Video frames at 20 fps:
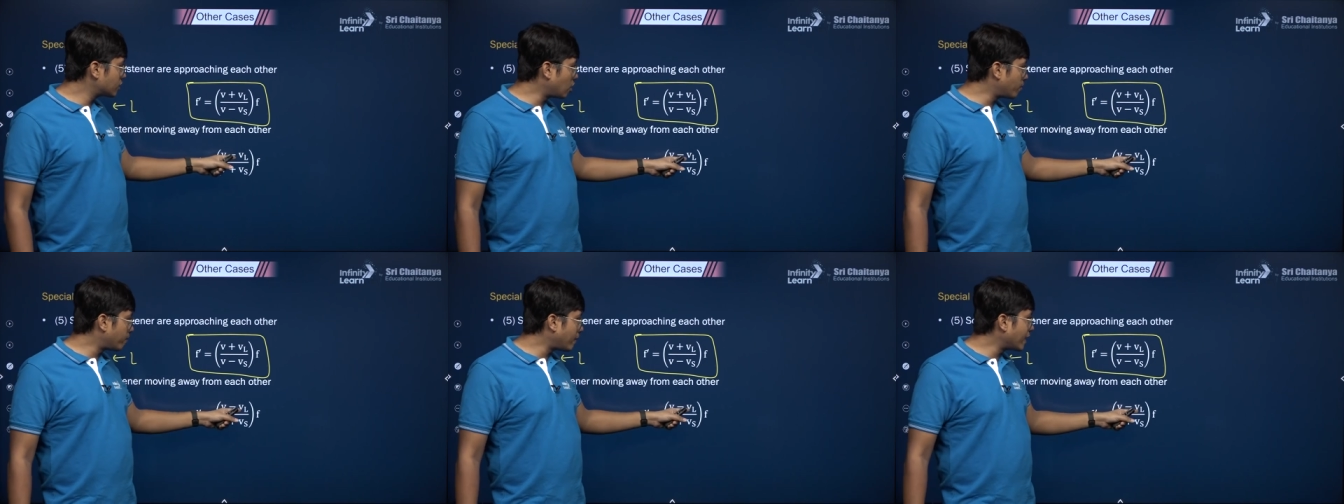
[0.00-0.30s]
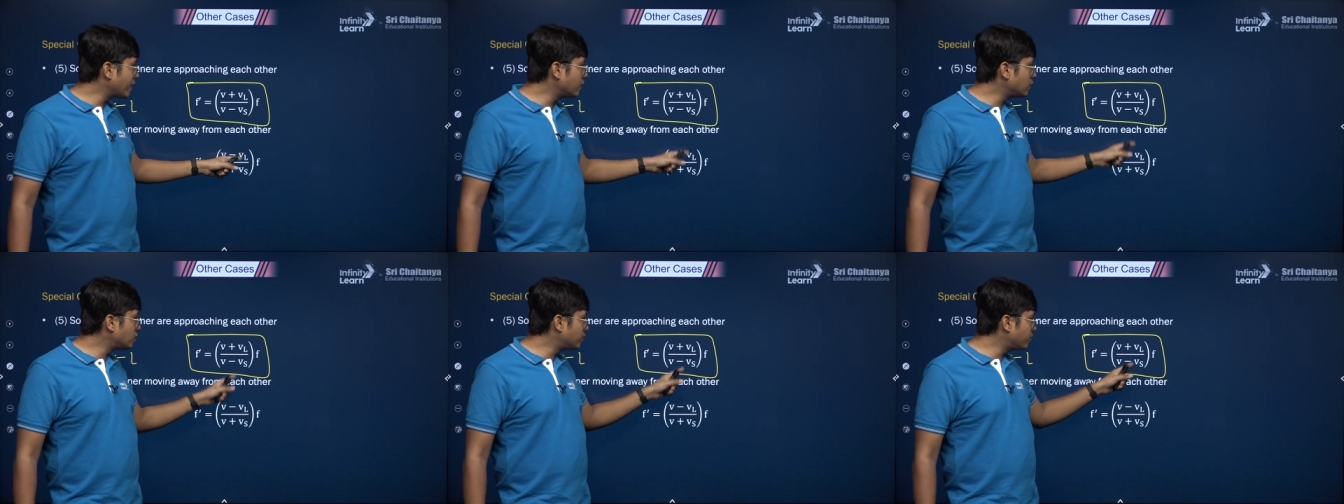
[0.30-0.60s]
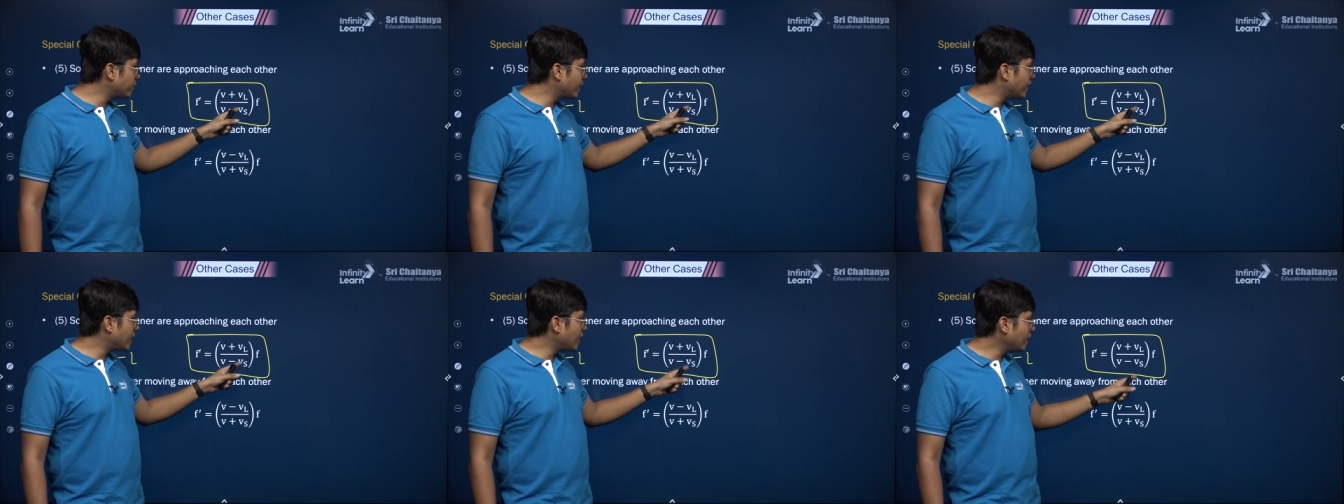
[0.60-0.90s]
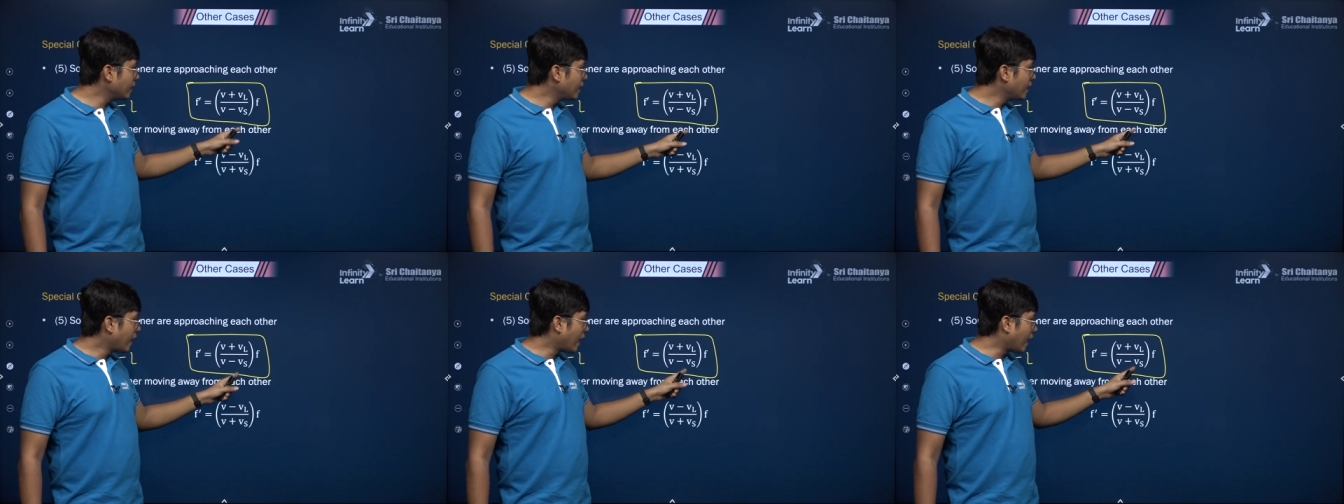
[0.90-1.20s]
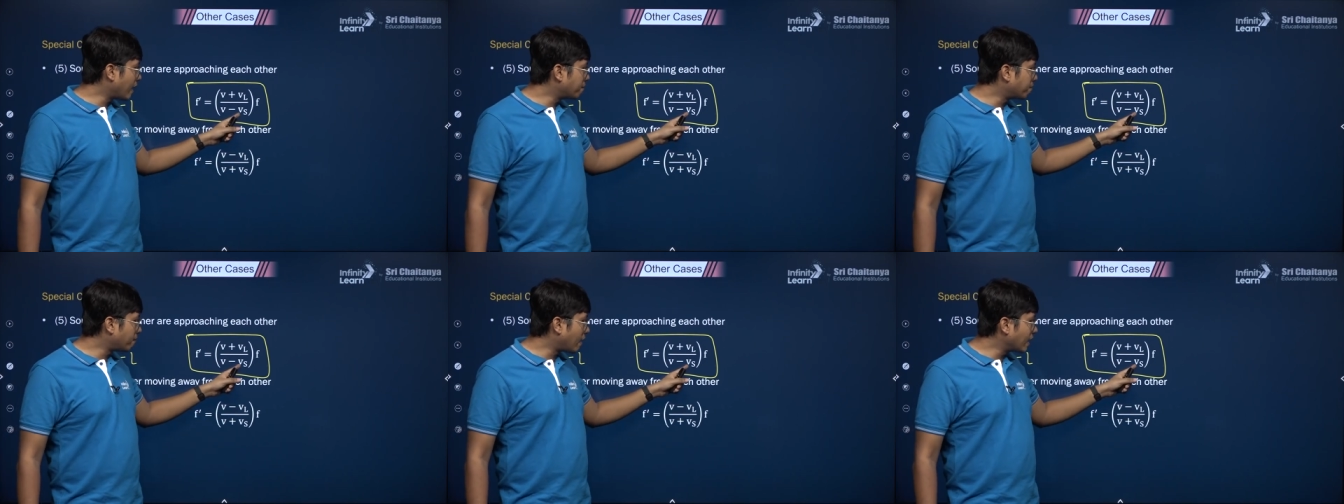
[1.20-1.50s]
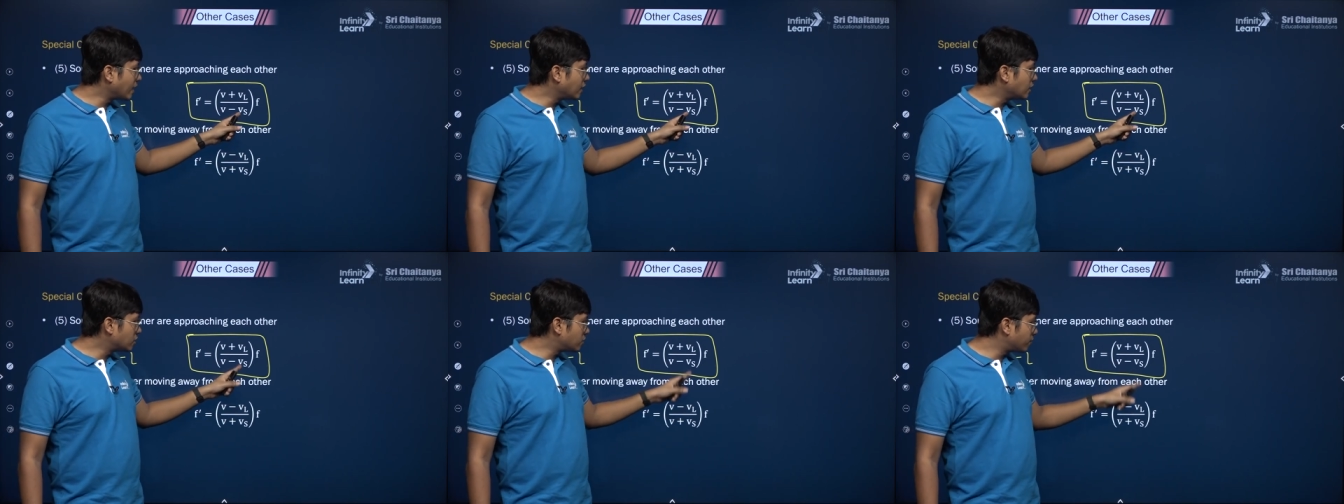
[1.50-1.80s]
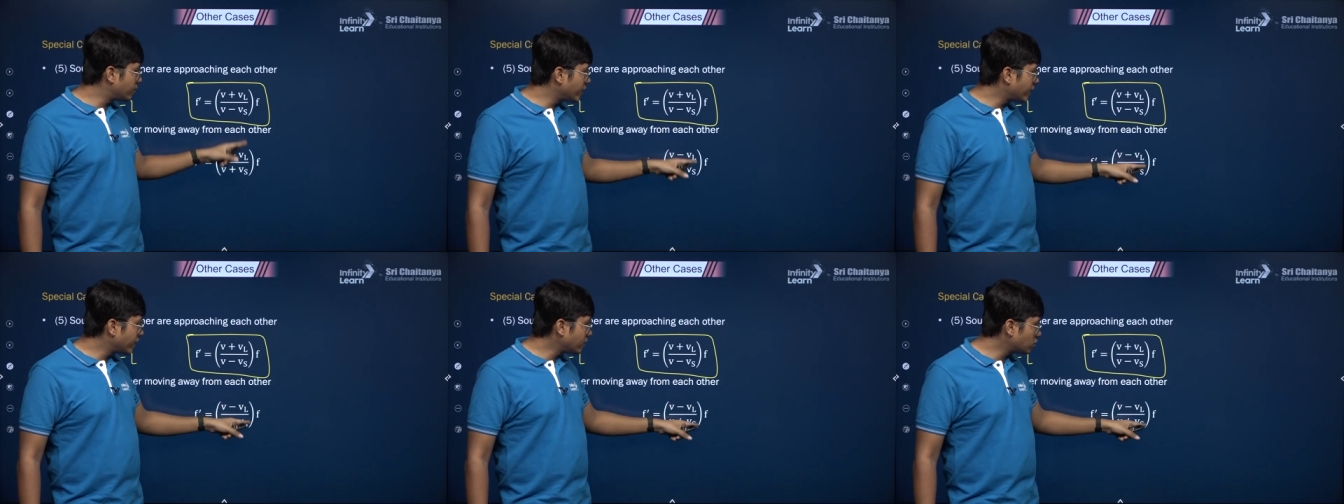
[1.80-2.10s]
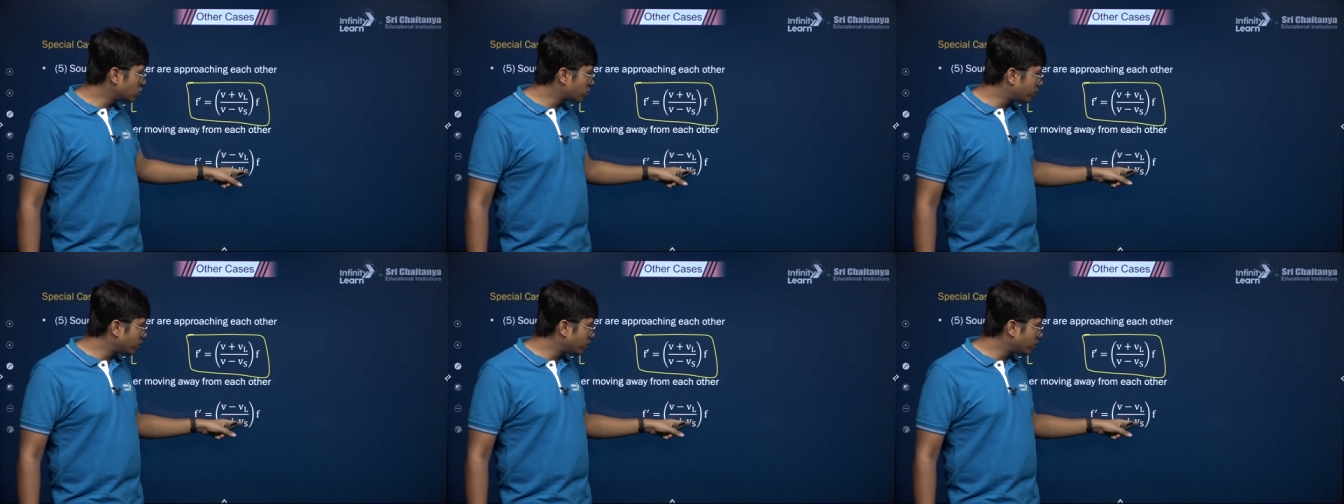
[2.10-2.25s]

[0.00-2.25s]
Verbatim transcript: now minus VL and minus VS.